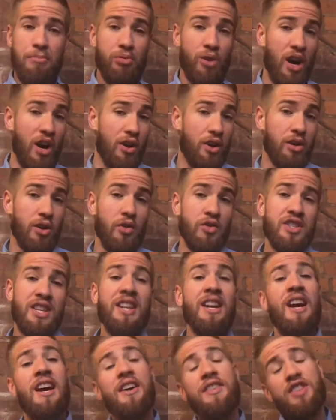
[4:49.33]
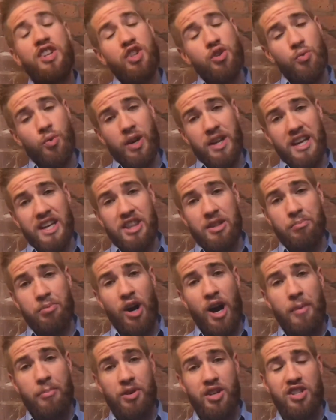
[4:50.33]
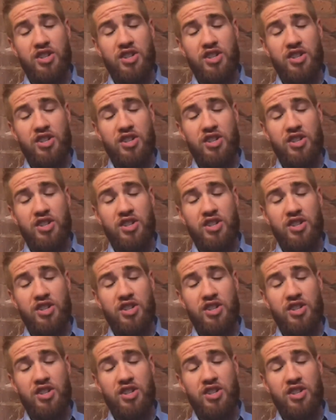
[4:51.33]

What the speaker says: prior to closing, then you wouldn't get the property.